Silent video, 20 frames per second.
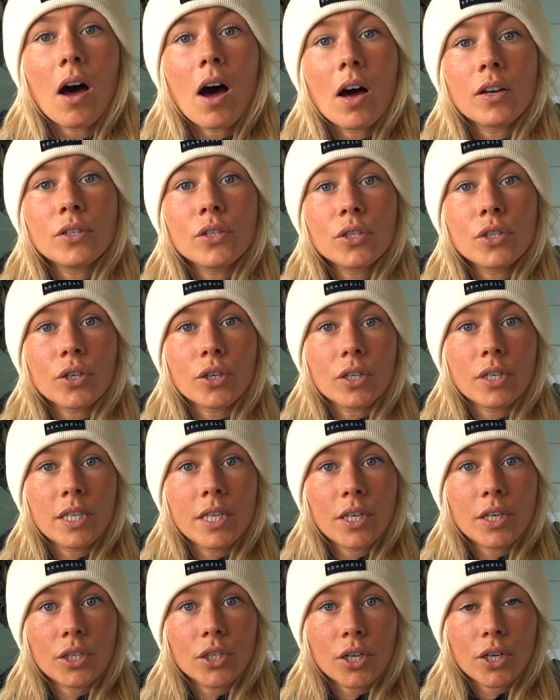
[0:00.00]
under
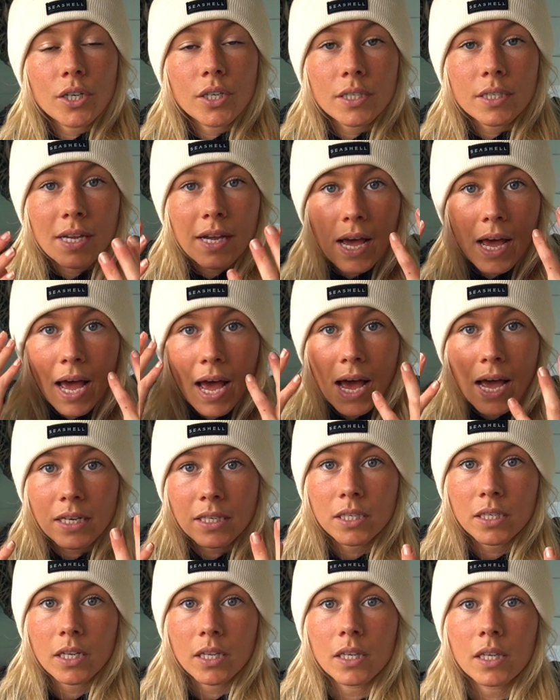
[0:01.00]
t-shirt, a
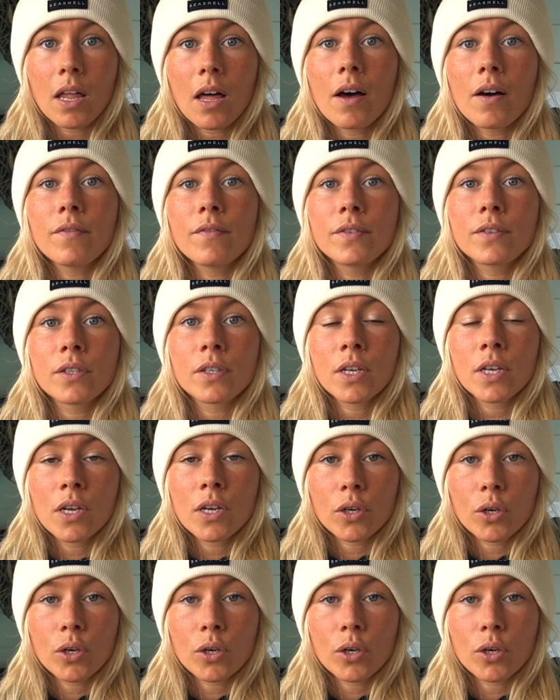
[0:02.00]
hat, gloves,